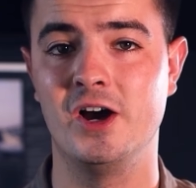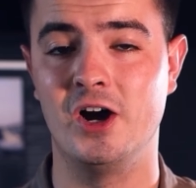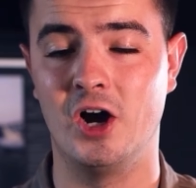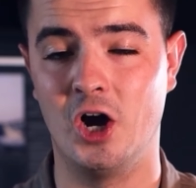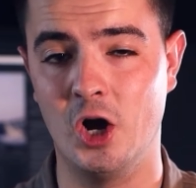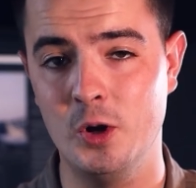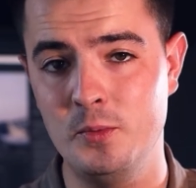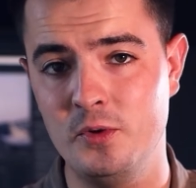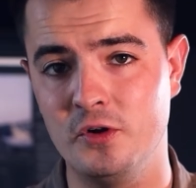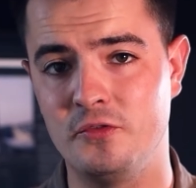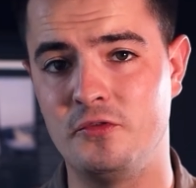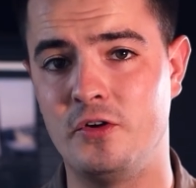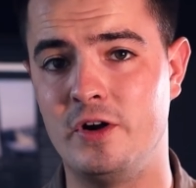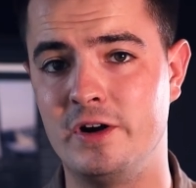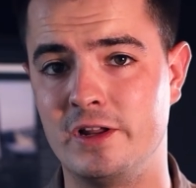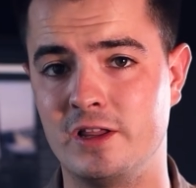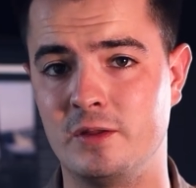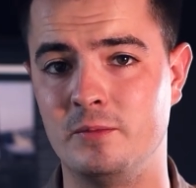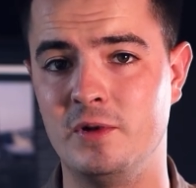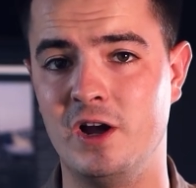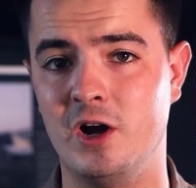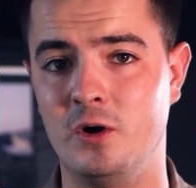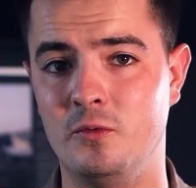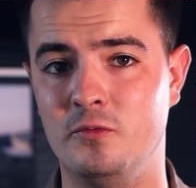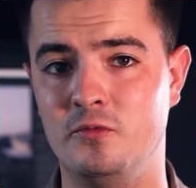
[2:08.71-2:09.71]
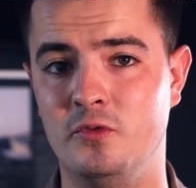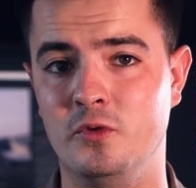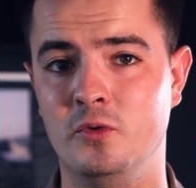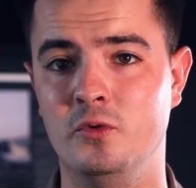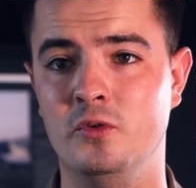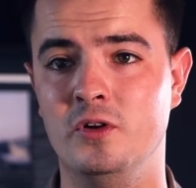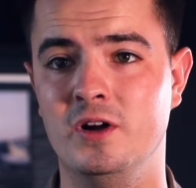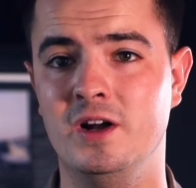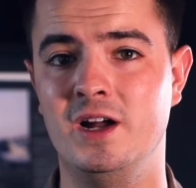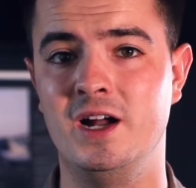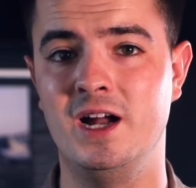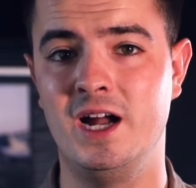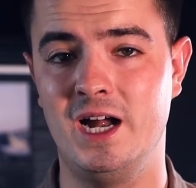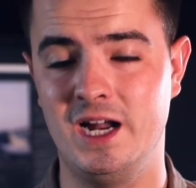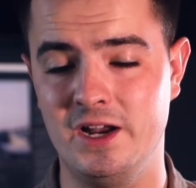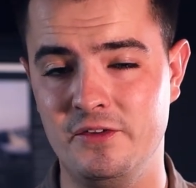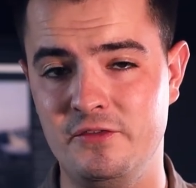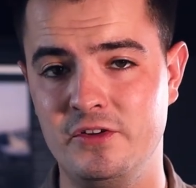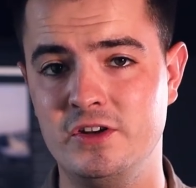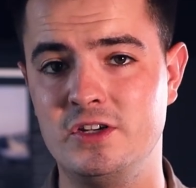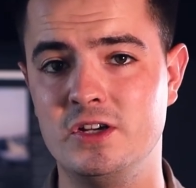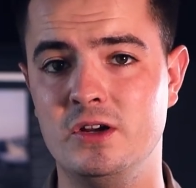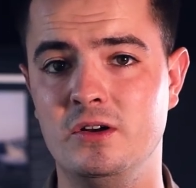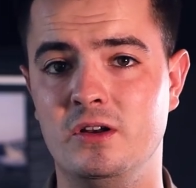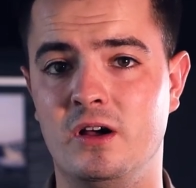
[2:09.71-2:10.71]
I hope you're finding them helpful, and
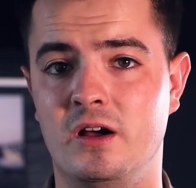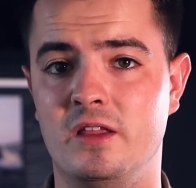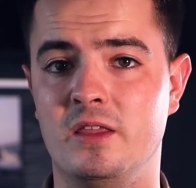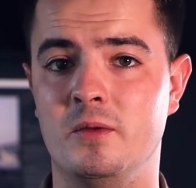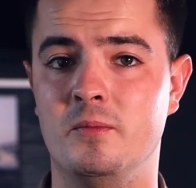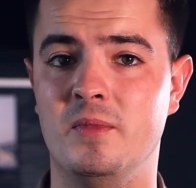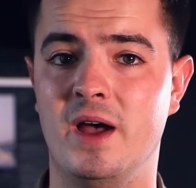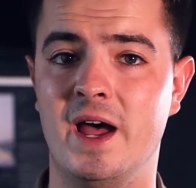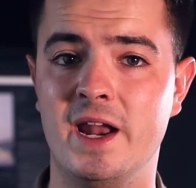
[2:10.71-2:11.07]
if you do like them,